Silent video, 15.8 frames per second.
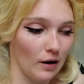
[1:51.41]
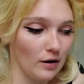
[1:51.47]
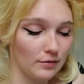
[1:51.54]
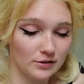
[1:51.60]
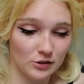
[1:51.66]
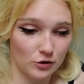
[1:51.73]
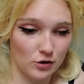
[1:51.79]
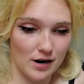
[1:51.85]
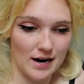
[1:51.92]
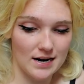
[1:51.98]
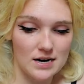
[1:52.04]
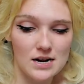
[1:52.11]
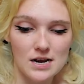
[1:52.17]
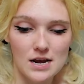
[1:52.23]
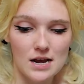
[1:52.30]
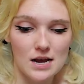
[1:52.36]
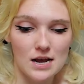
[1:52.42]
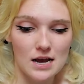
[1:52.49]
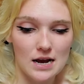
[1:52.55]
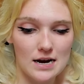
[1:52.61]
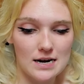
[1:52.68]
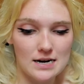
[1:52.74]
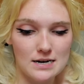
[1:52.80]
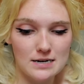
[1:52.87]
It was great
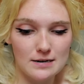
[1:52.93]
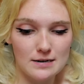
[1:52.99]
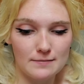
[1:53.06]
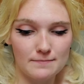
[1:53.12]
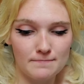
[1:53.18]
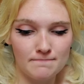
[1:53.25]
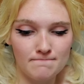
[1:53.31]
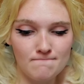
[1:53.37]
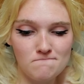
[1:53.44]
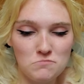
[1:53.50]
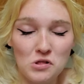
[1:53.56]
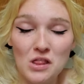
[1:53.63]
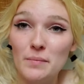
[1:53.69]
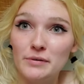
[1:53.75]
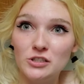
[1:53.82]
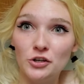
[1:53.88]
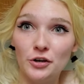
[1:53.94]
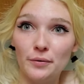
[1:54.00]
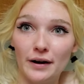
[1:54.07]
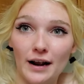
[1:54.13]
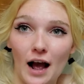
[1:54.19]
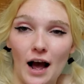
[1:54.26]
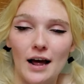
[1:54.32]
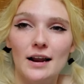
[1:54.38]
um, let me show you what
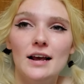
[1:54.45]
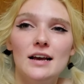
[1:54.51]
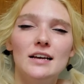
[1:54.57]
I got.